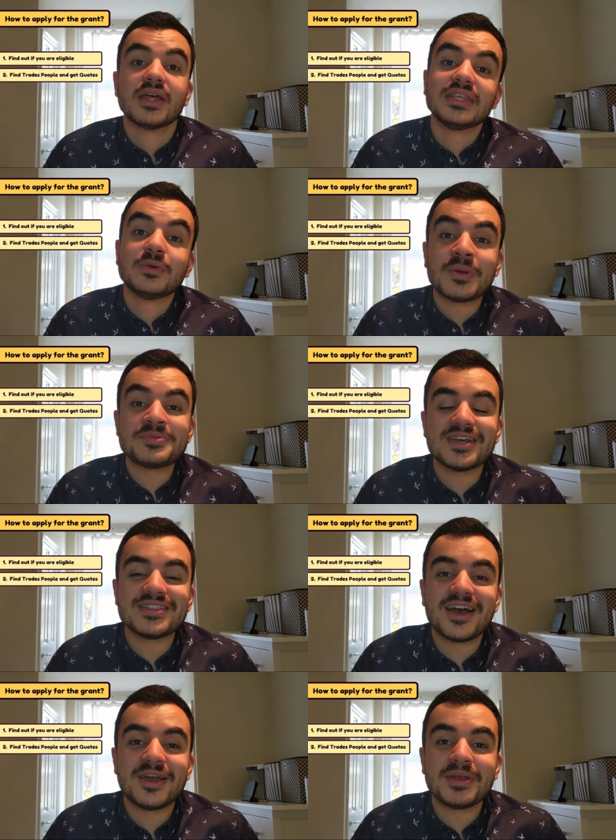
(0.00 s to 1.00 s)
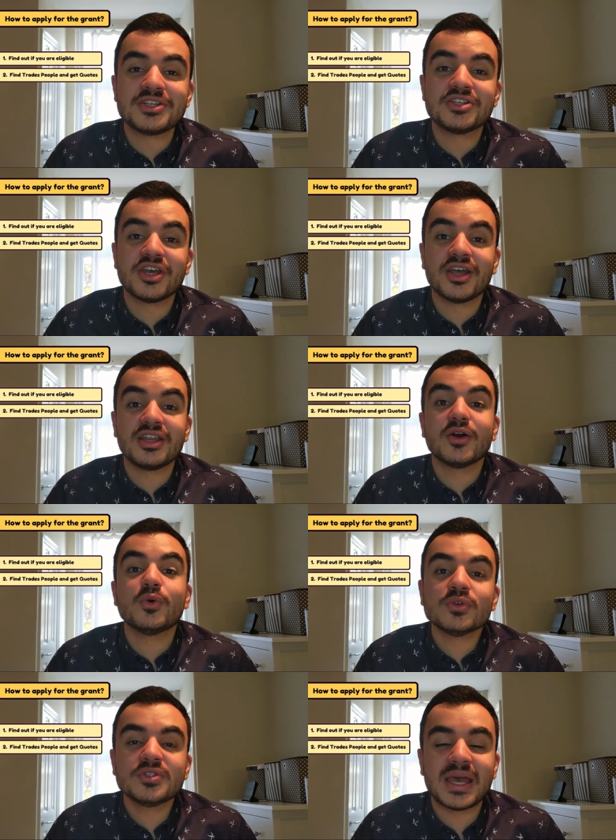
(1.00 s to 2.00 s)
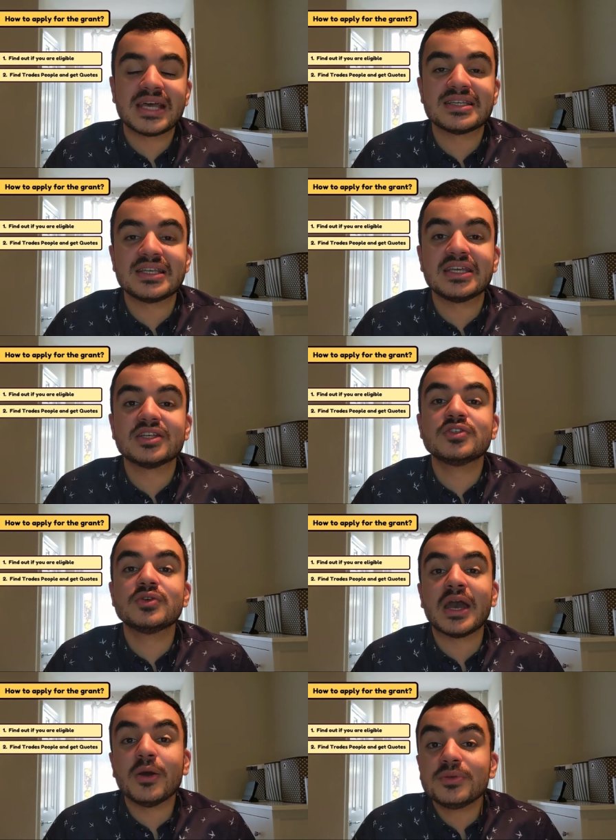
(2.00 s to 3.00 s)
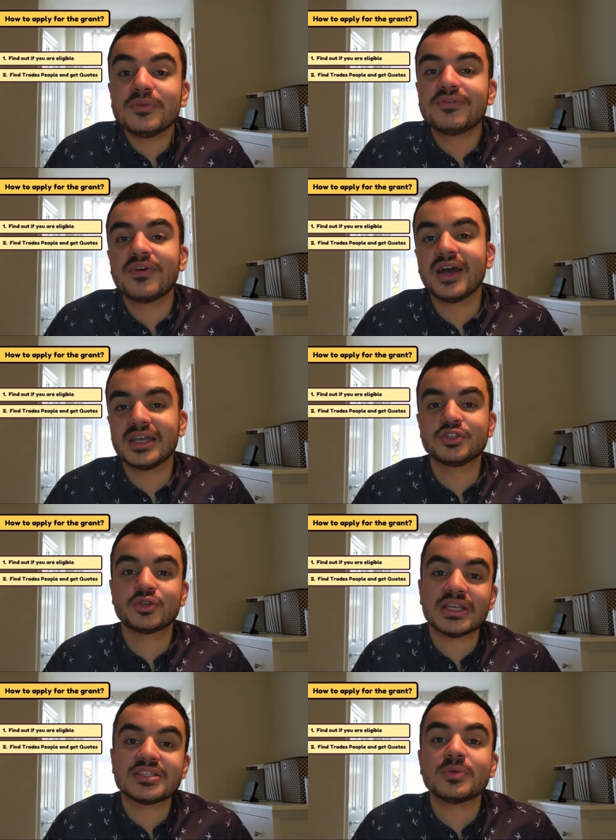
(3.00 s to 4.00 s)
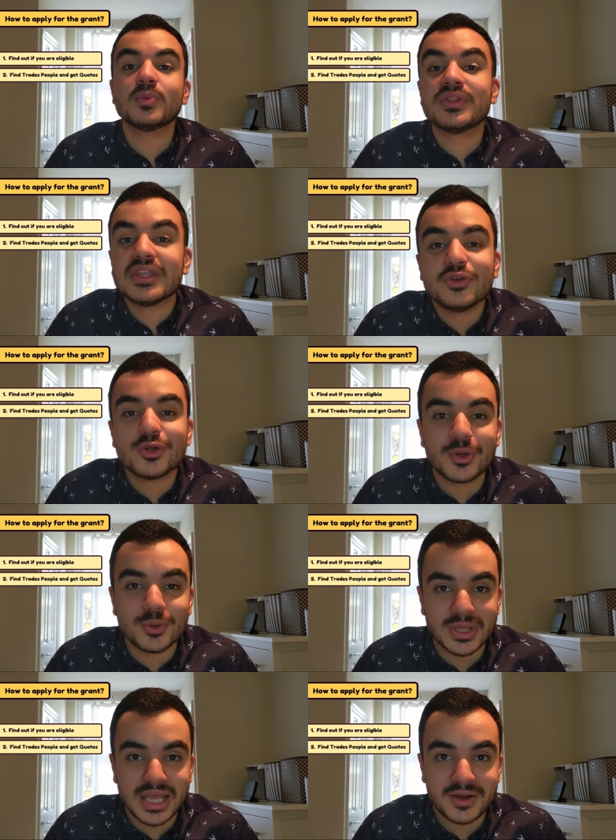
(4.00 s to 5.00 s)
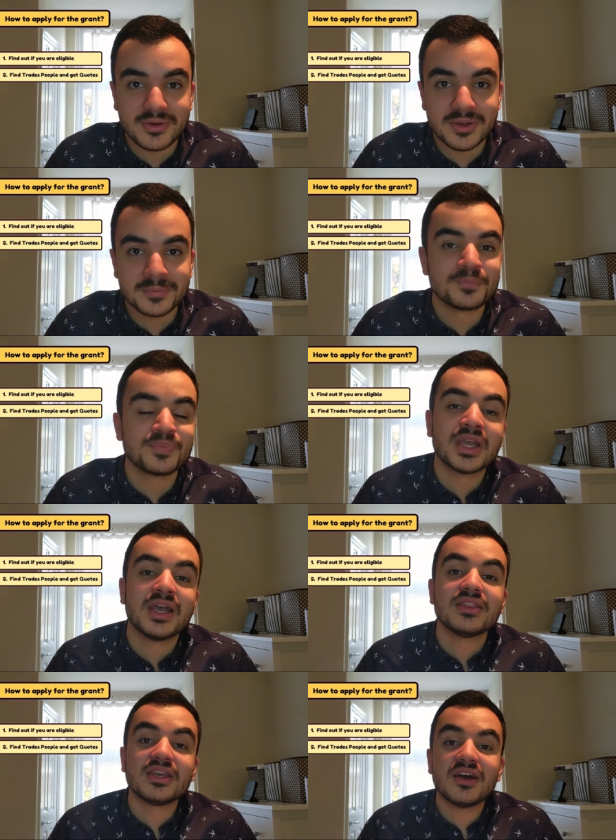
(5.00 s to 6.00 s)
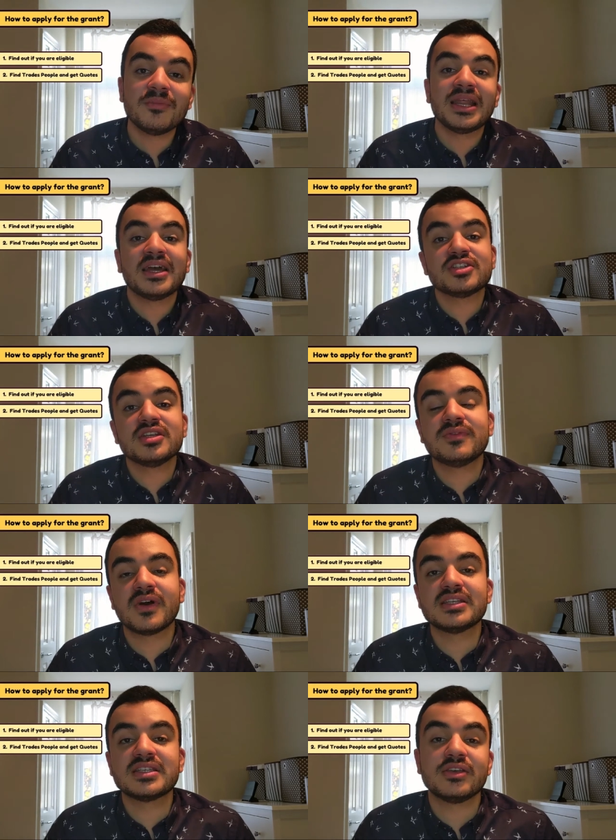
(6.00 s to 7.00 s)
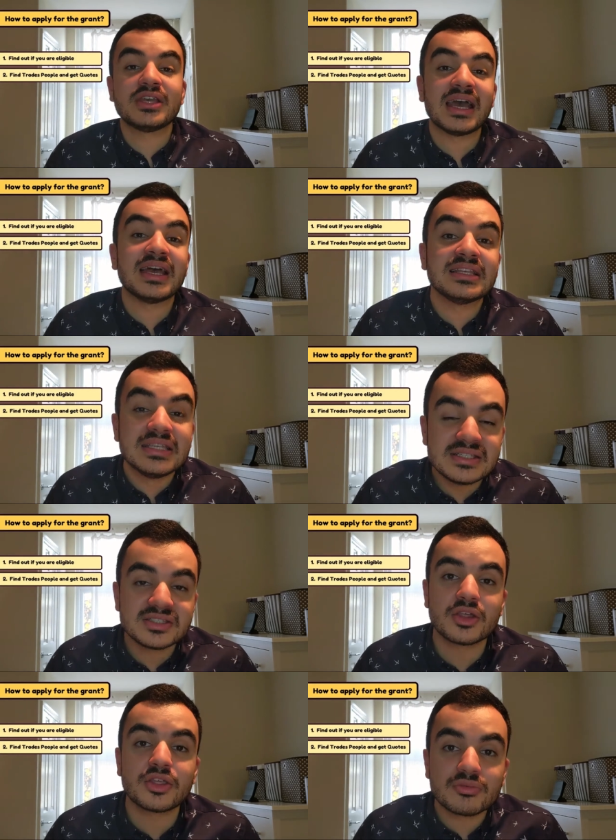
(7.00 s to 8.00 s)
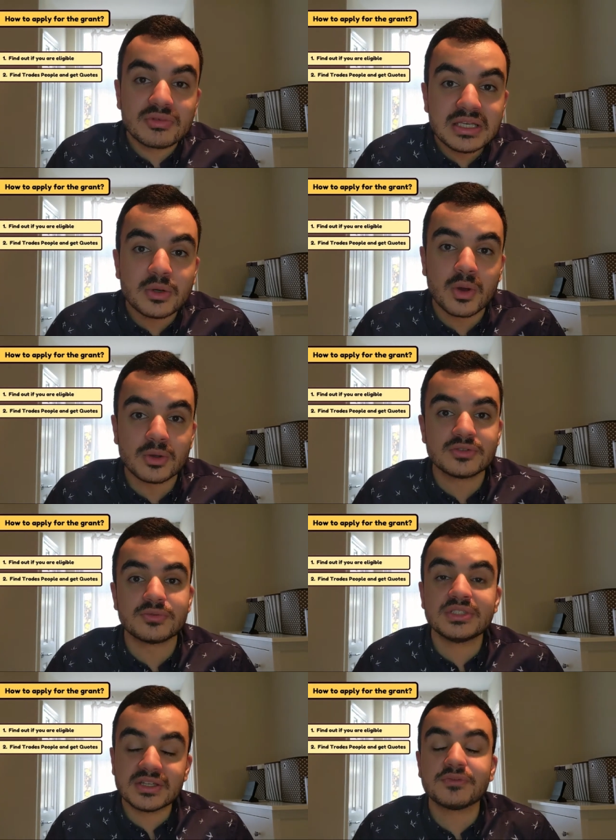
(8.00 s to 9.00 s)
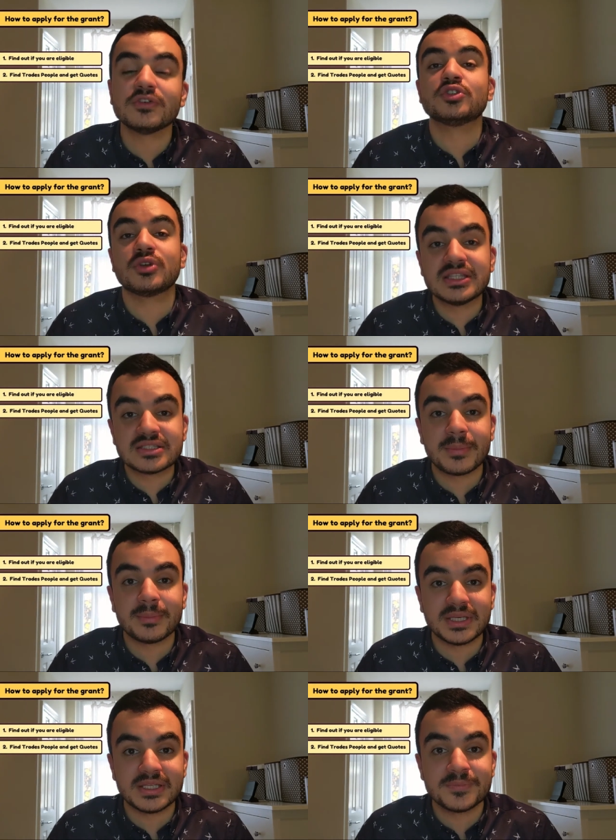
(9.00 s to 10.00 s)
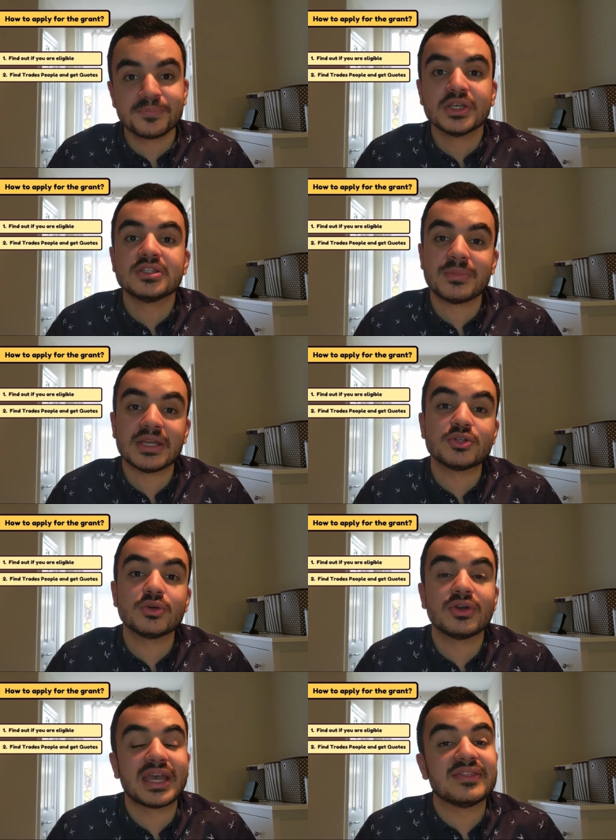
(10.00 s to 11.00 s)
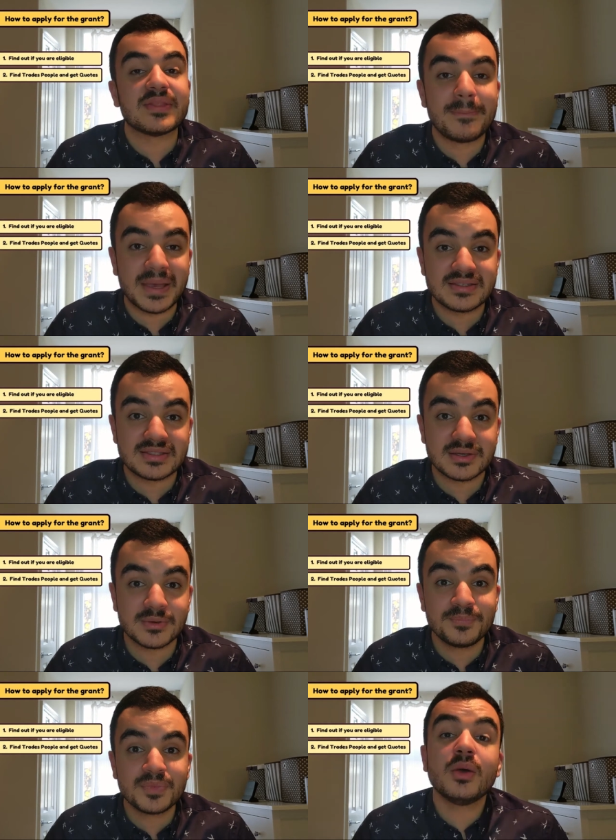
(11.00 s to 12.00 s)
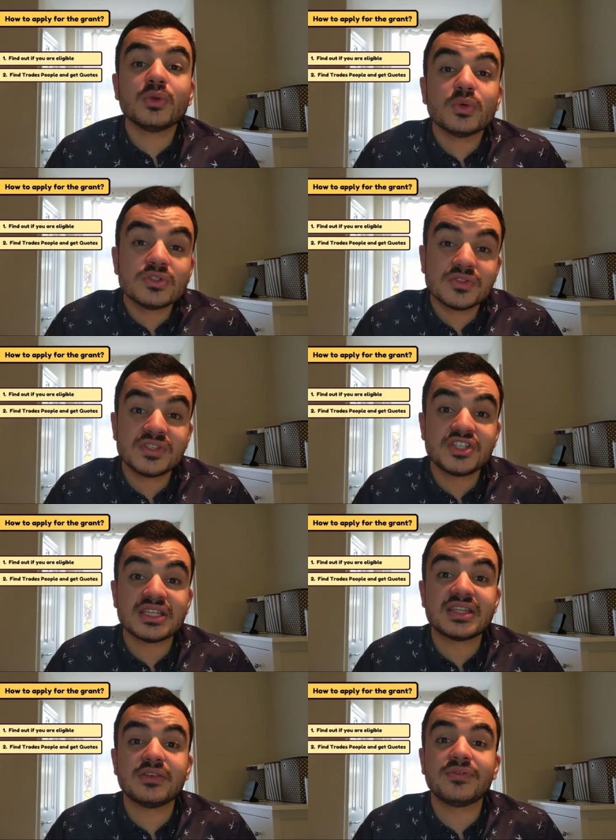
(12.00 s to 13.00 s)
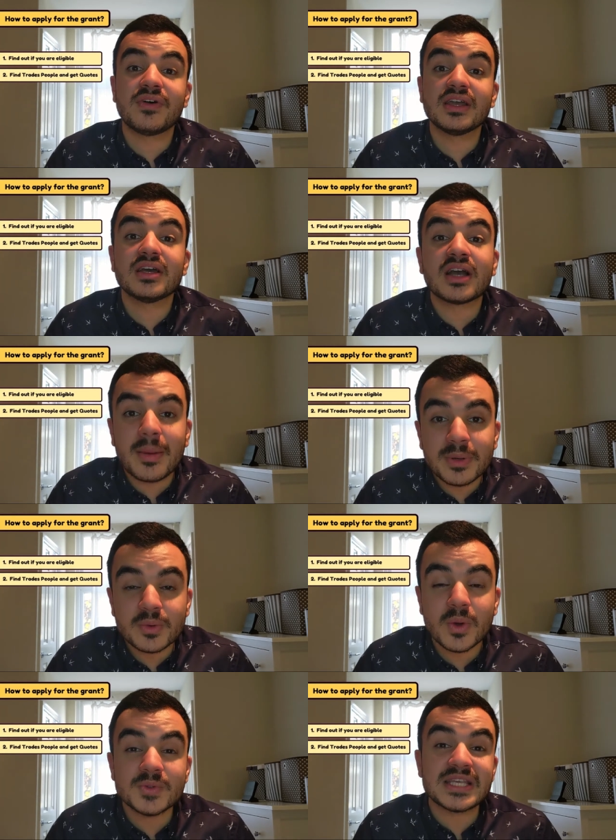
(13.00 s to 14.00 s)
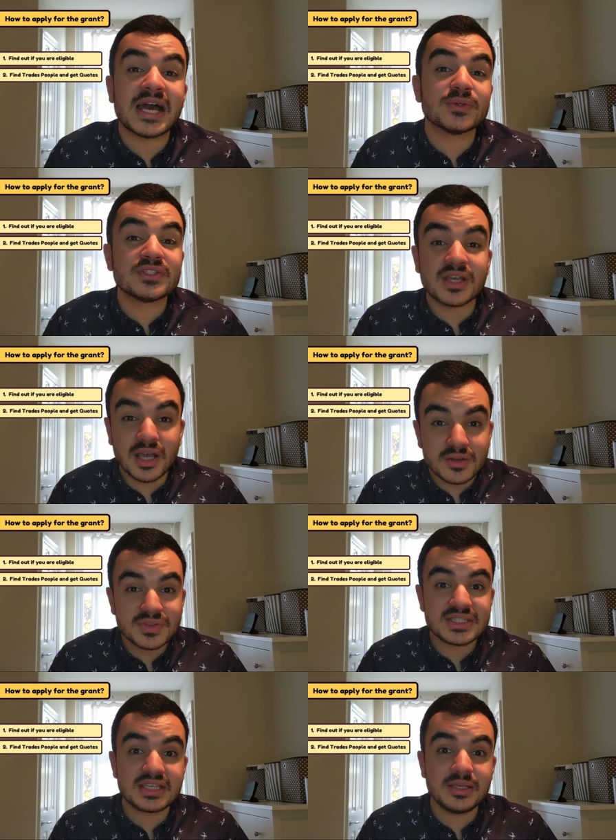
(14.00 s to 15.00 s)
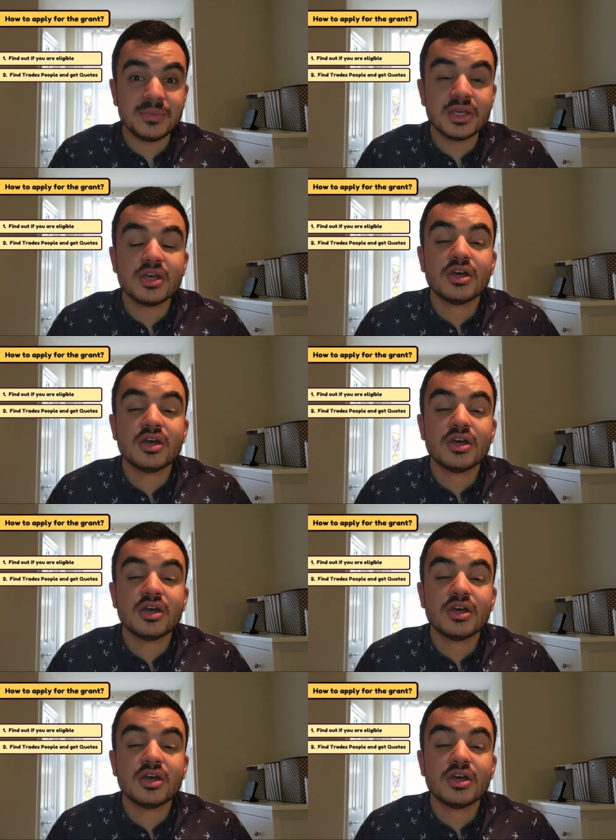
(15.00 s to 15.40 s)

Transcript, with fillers: The website that I mentioned earlier also has a link to help you find tradesmen within your local area. The government actually advised that you get at least three quotes from different trades companies to make sure you're getting the best deal. I would also suggest that you find a couple of quotes outside of the scheme,